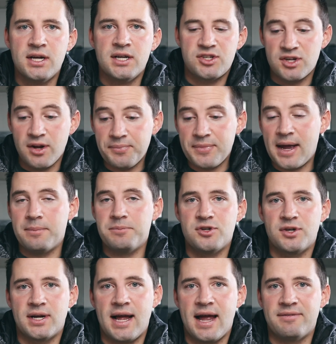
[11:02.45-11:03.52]
Sometimes
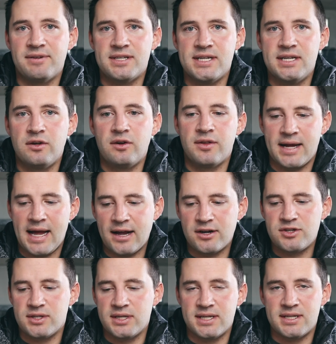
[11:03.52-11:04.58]
you're gonna have a dealer that
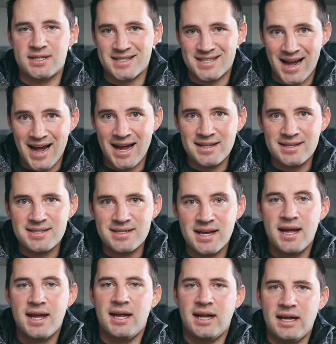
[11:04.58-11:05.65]
actually designs,
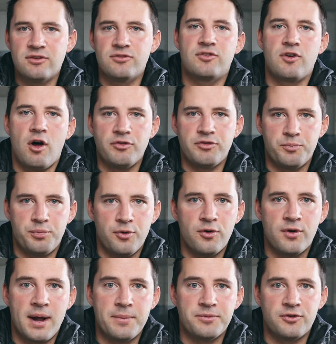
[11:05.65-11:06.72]
installs, and
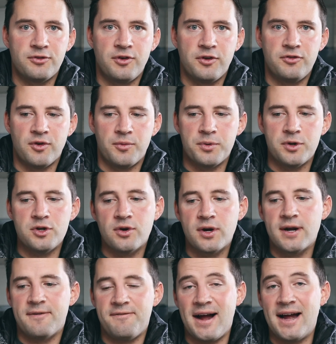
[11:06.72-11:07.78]
programs the system, but you're
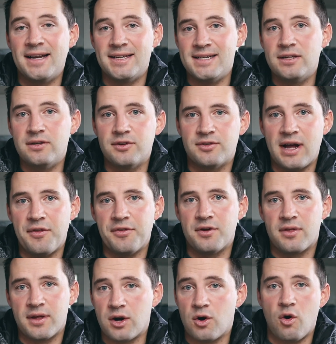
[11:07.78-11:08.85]
gonna find dealers out
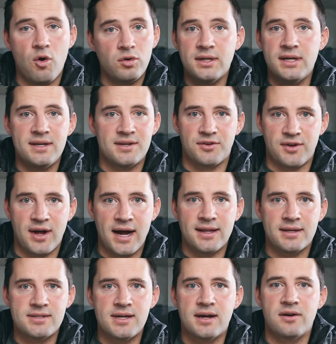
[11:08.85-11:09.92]
there that only
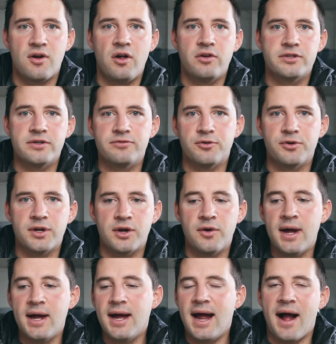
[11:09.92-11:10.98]
design the technology for you.
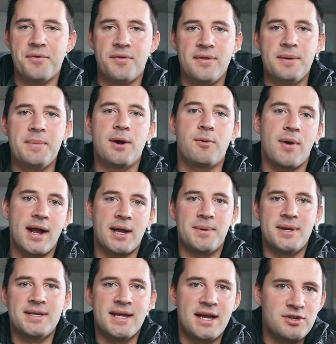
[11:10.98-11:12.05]
And then they make
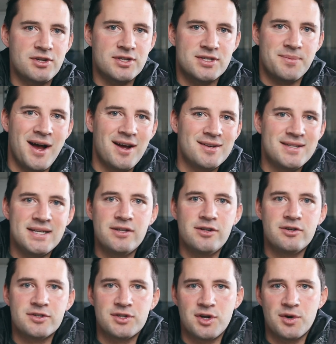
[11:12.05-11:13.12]
recommendations about
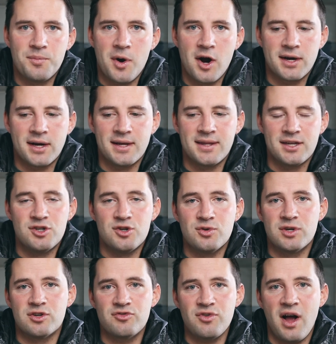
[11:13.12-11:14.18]
dealers in your market that you
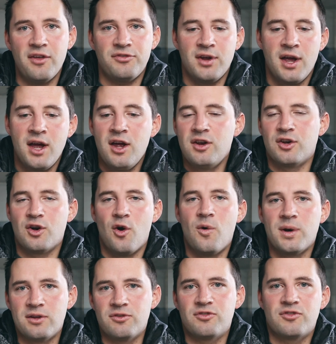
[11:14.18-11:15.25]
can trust to
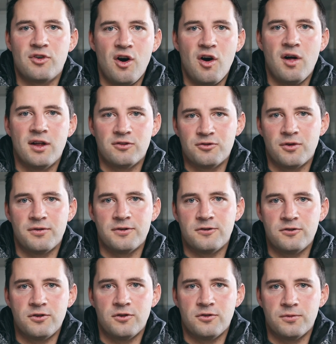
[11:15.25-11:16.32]
go and install and service
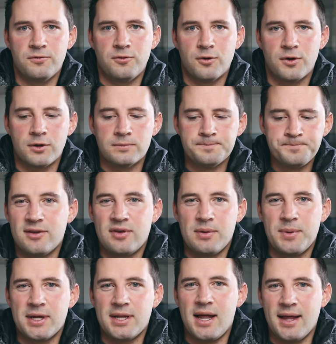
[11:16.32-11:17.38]
the system for you. It's
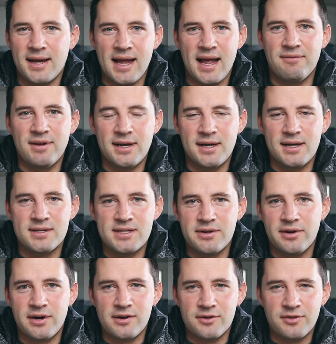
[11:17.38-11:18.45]
gonna be a lot like having an
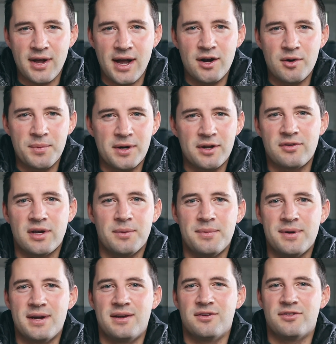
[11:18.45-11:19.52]
interior designer, but it's gonna
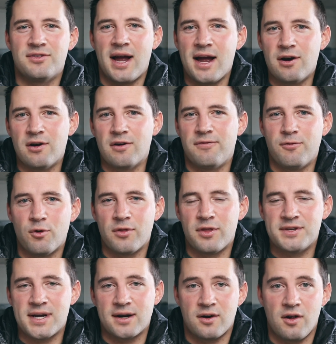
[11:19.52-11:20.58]
be a designer for
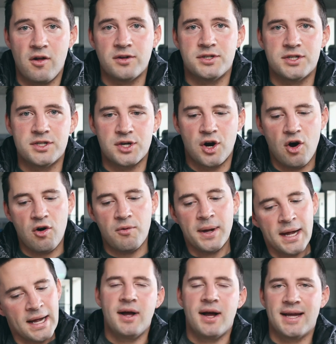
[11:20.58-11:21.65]
the technology in your home.
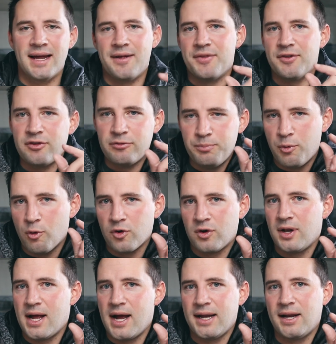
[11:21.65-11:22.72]
Again, this is
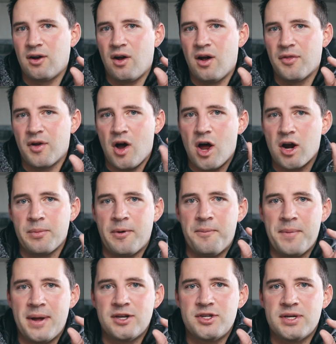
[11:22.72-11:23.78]
borderlining on the honorable
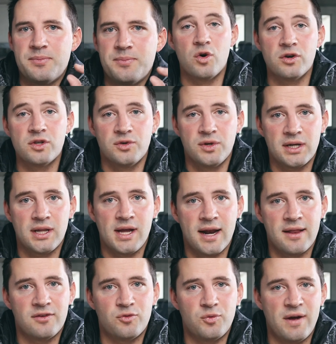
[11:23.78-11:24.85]
mention. We're doing a
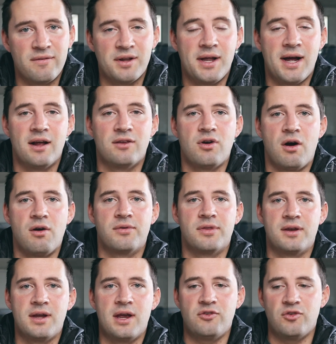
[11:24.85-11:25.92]
lot of this. We have clients all over
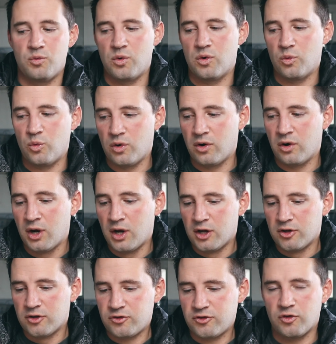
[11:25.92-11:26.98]
the nation where we're
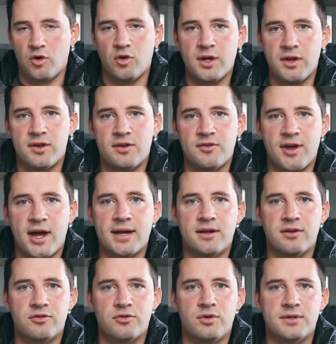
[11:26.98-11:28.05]
solely the design
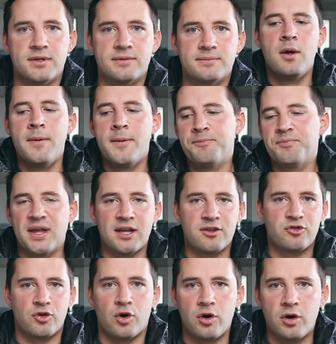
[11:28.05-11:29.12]
consultant.
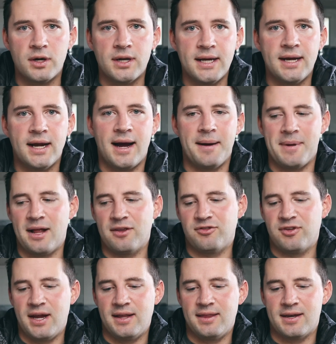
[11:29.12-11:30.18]
It's early. I'm not
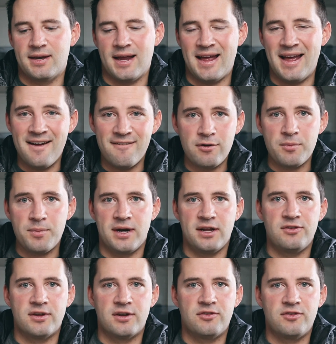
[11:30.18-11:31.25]
saying that
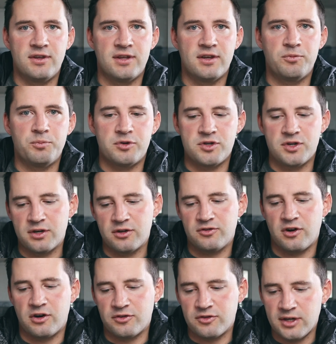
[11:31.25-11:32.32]
everybody's going to see this, but you're going to
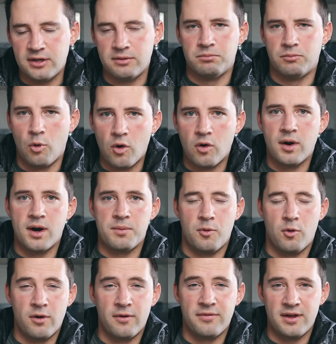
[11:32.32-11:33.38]
start seeing more and
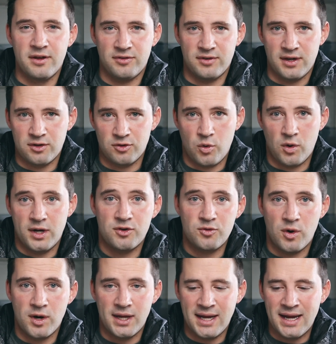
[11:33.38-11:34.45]
more of this in
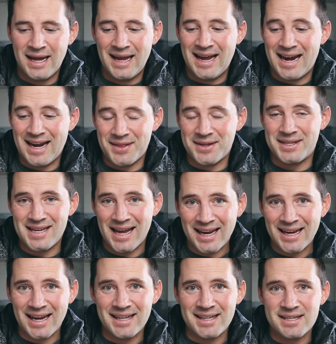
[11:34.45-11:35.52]
2020. And in the
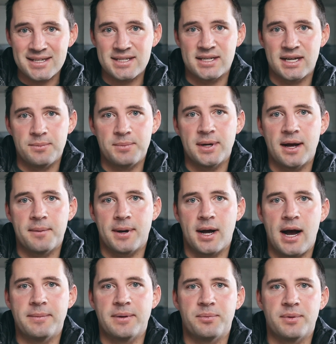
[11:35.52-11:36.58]
decade, this is going to become
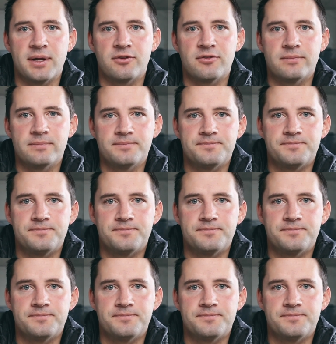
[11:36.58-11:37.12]
commonplace.